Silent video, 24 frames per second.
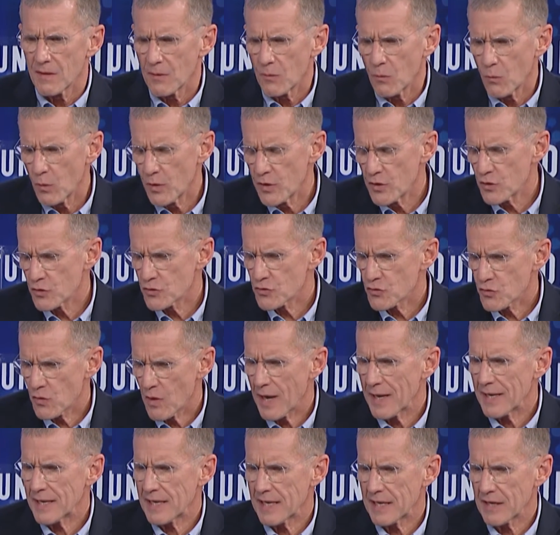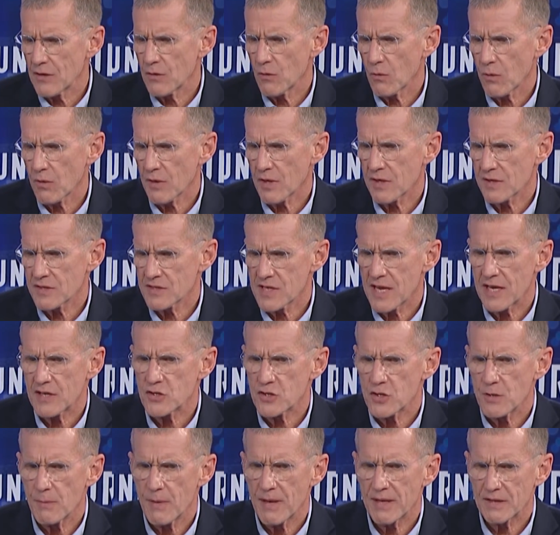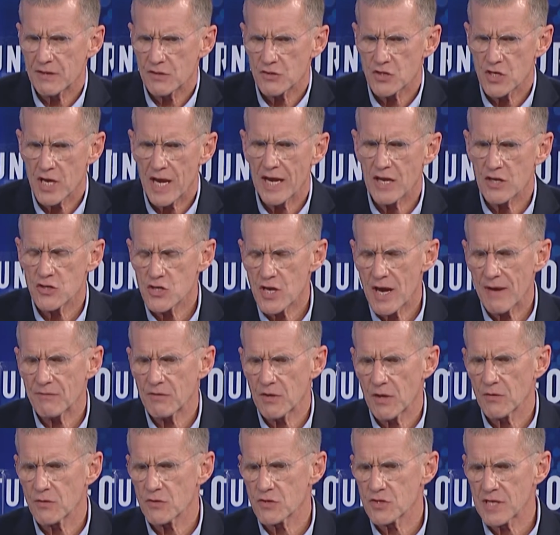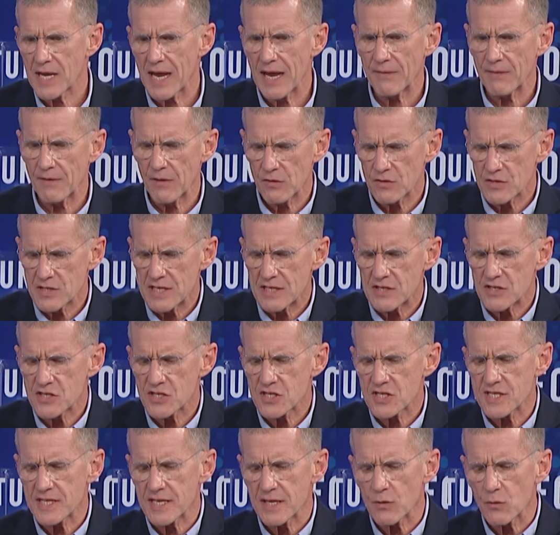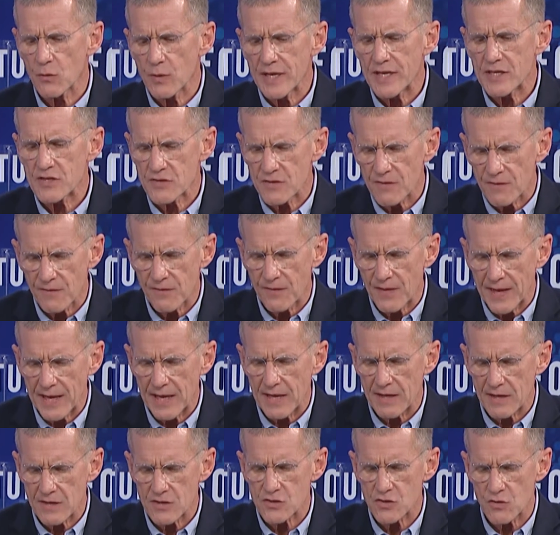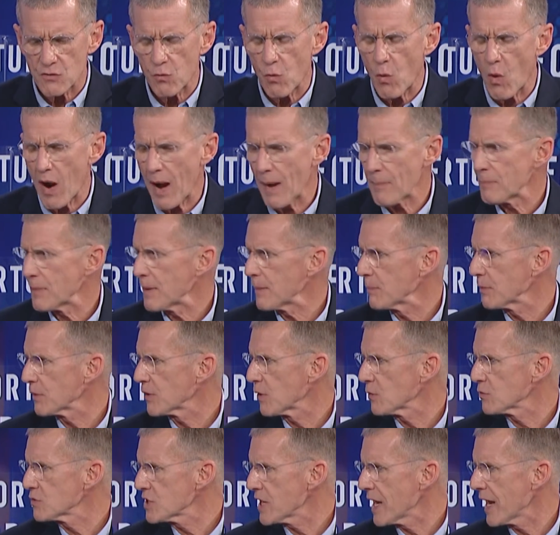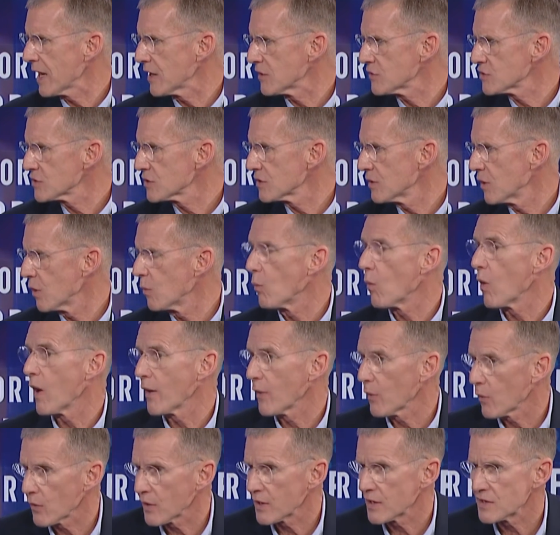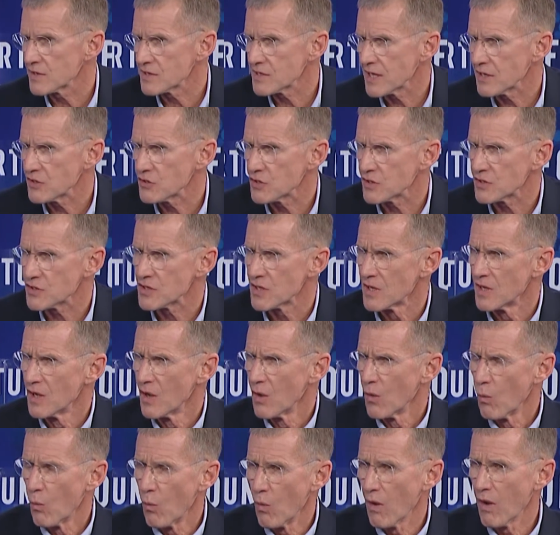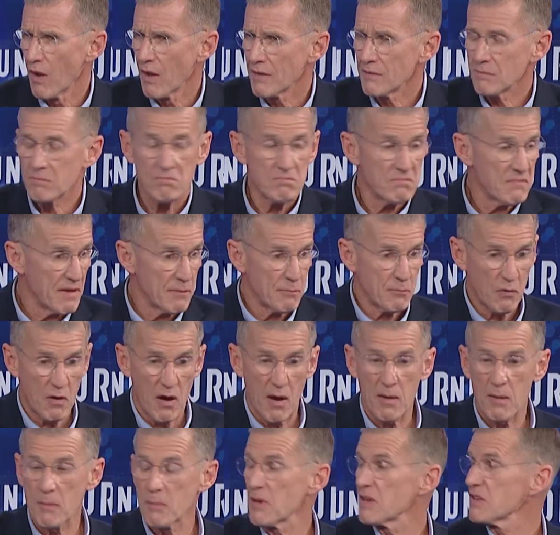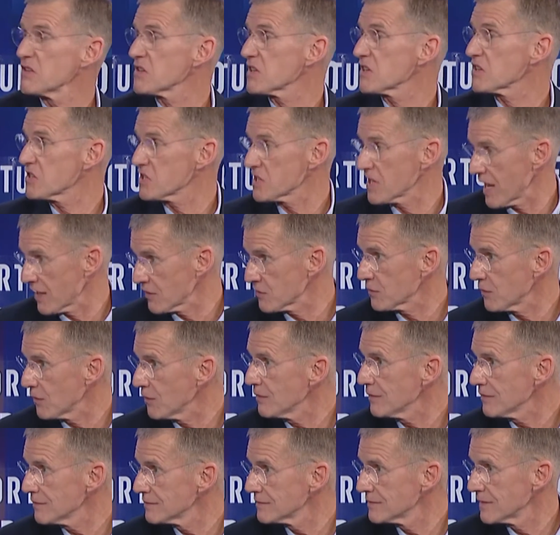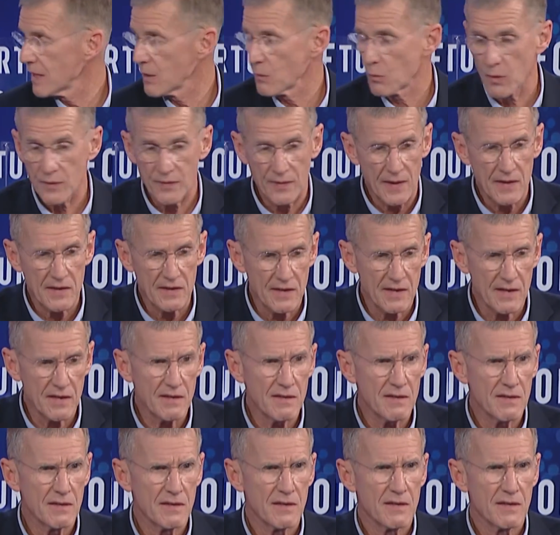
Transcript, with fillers: when you're trying to get an organization to make the change, you have to understand there's these series of things of why people don't change and why organizations. One, they've probably been successful at what they did.